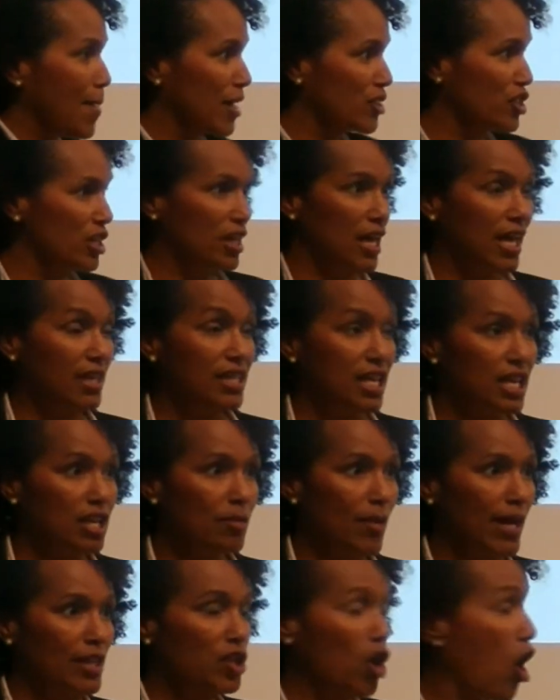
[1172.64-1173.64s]
actually at the end of
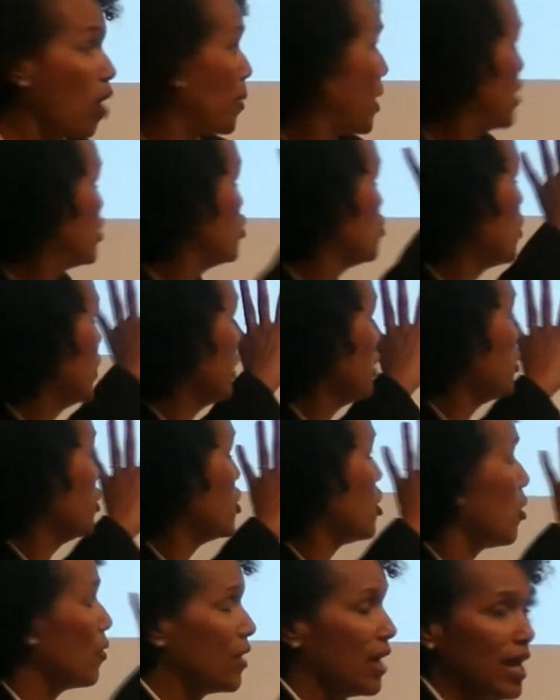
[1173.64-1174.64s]
my talk, but I do want you to
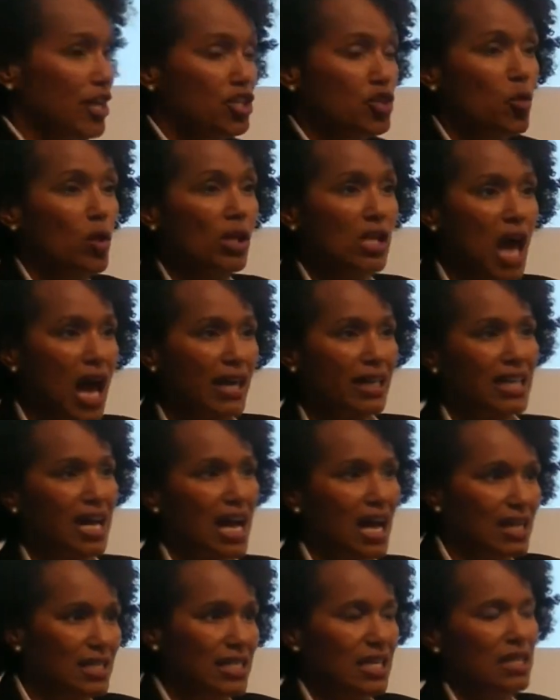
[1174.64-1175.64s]
know that I do a lot of
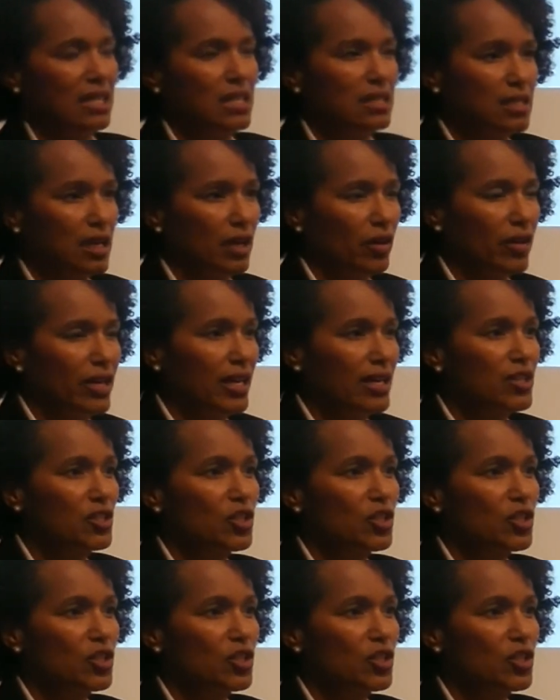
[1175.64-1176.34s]
content in this area.